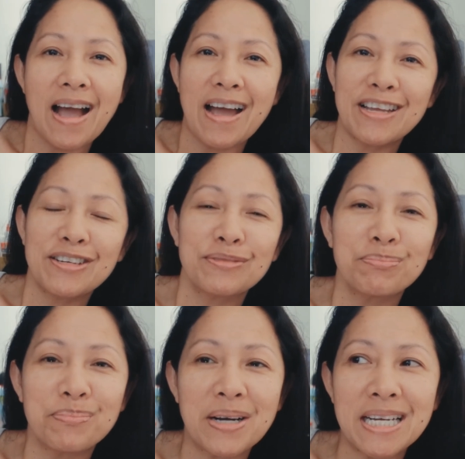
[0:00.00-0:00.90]
I
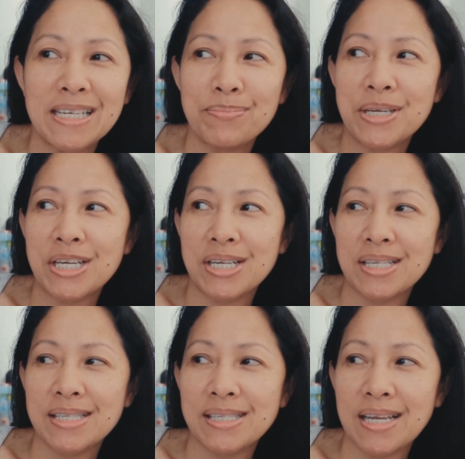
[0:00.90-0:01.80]
don't mind
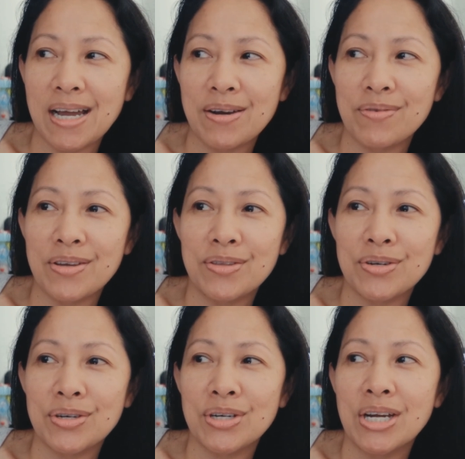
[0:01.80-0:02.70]
because I
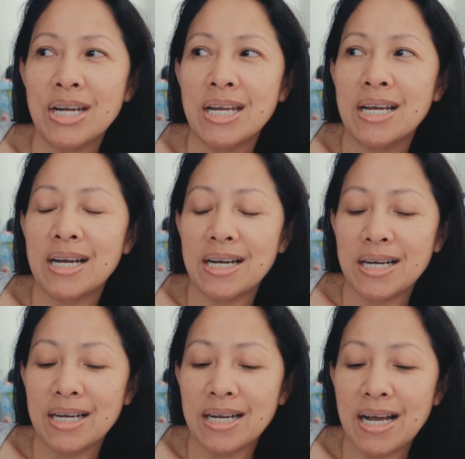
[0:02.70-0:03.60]
rather
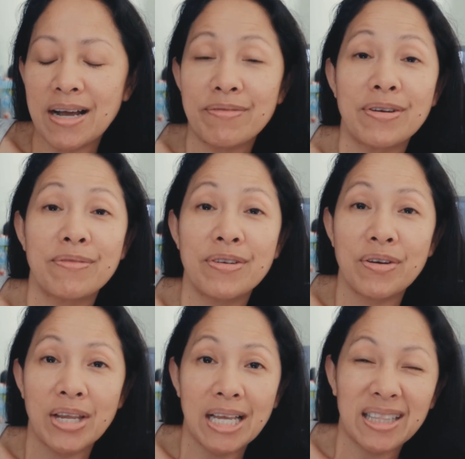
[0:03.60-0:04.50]
have a
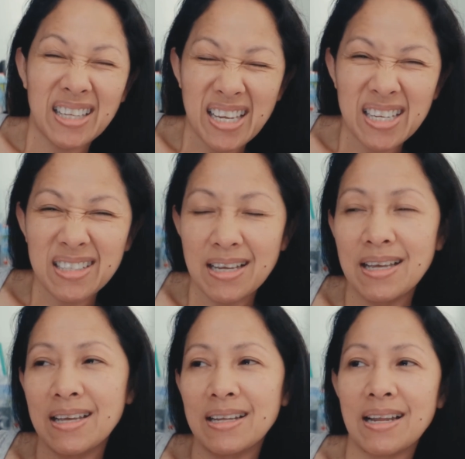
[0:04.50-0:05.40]
very clean
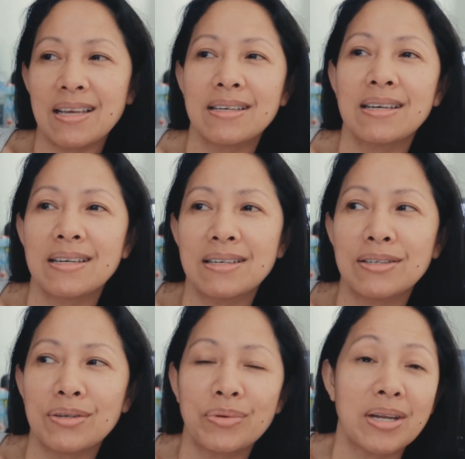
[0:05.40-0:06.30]
like, you
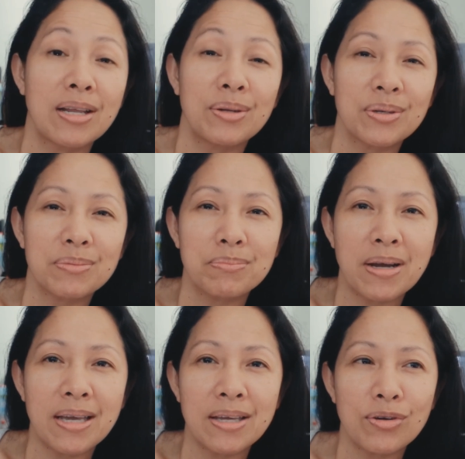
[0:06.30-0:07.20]
know, when I look
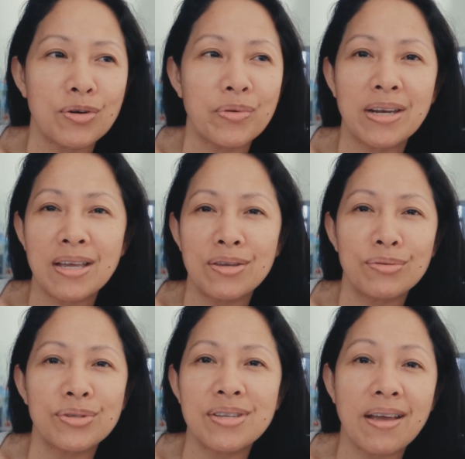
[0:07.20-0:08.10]
my, or when I
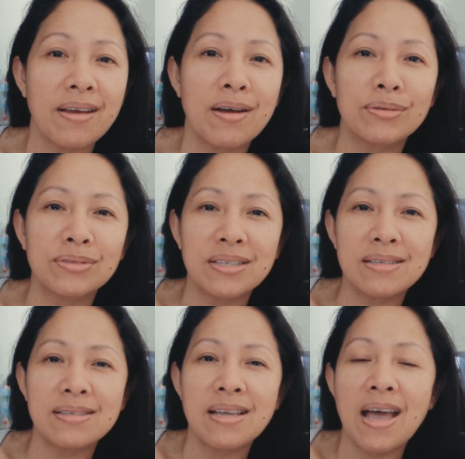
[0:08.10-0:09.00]
use the account,
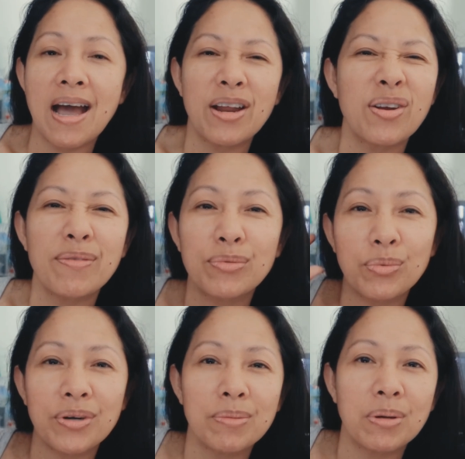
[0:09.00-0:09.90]
it's, I don't have to
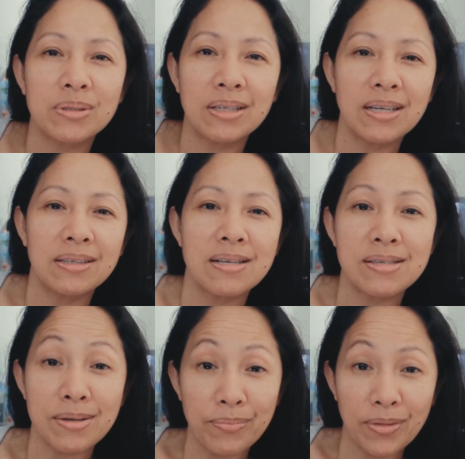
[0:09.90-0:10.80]
worry about deleting
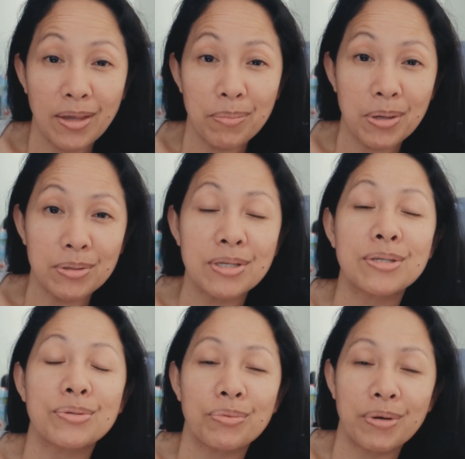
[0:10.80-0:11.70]
something because
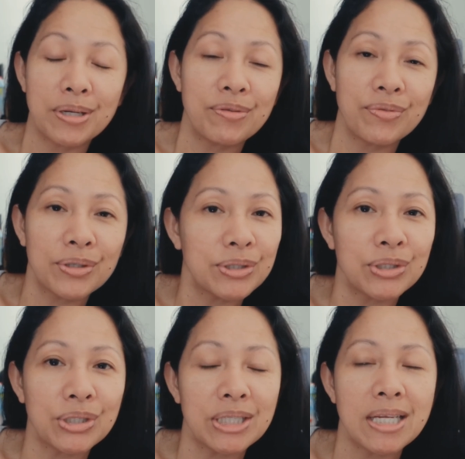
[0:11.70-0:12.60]
it's already
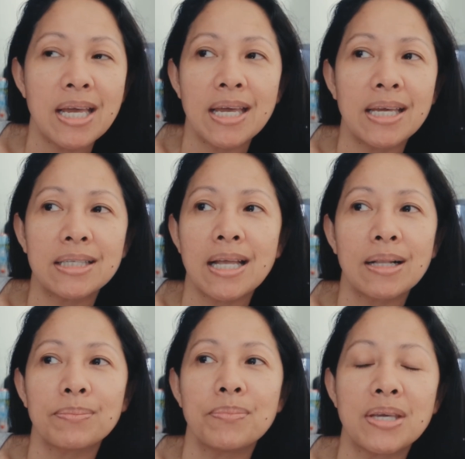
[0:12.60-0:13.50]
filtered. It
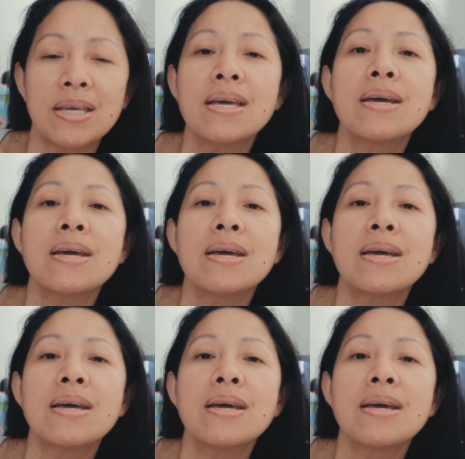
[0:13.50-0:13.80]
helped me.